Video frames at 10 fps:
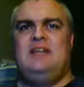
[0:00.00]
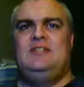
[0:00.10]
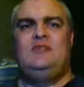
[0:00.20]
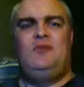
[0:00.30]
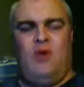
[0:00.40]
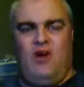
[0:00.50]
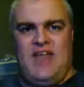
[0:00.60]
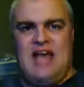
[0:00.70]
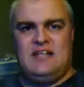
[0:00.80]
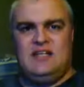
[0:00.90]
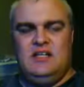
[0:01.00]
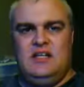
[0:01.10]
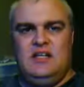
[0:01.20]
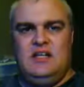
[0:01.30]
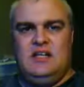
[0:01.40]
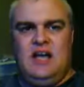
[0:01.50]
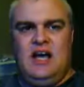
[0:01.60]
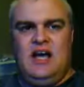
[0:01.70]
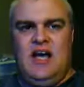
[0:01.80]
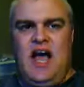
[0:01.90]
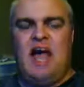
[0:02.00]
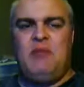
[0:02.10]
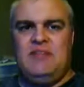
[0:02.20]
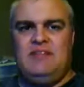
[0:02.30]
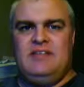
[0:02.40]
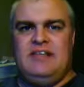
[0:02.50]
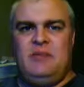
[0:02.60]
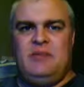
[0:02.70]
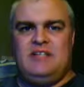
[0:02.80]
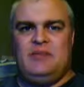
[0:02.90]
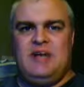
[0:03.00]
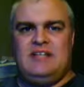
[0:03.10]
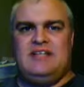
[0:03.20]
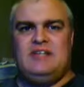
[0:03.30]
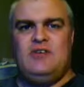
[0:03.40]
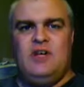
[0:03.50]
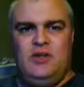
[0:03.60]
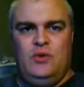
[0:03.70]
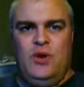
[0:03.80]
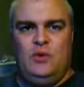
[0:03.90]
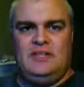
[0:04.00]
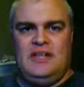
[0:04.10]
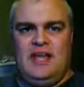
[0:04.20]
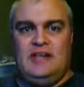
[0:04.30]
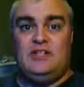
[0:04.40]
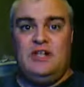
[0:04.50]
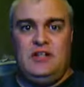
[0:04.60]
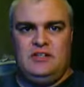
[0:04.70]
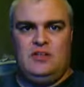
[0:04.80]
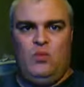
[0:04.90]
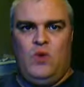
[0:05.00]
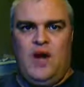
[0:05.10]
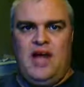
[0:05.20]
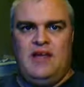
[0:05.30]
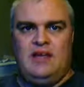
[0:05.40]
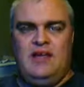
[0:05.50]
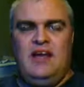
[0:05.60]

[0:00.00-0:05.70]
Screw all that. I believe that gaming is about to enter a new golden age, and I'll tell you why.